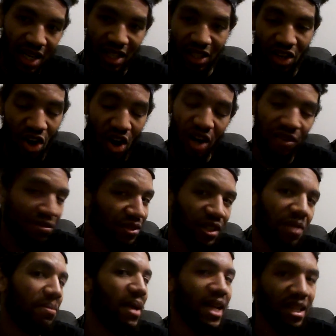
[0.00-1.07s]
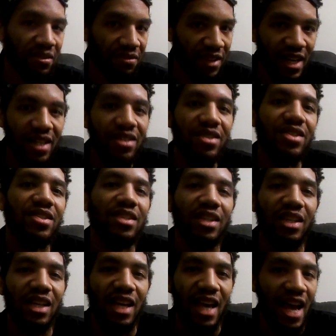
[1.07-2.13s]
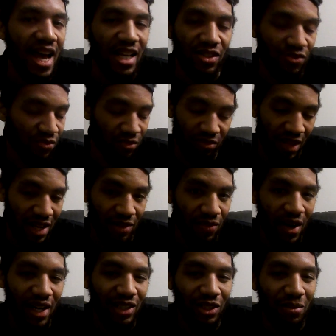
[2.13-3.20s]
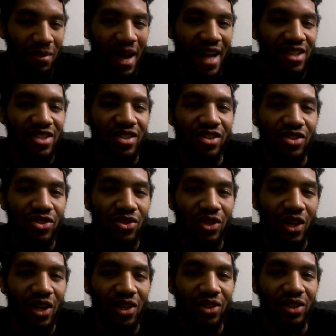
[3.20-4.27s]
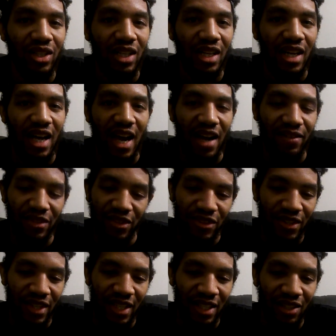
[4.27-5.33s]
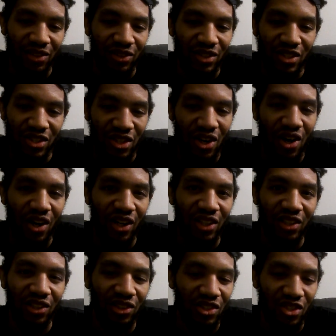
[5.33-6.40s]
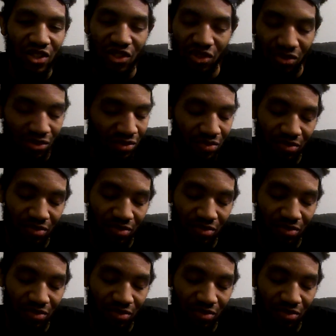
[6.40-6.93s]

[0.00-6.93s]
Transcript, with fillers: a card full of main events as like regular matches. You know, everything on this card looks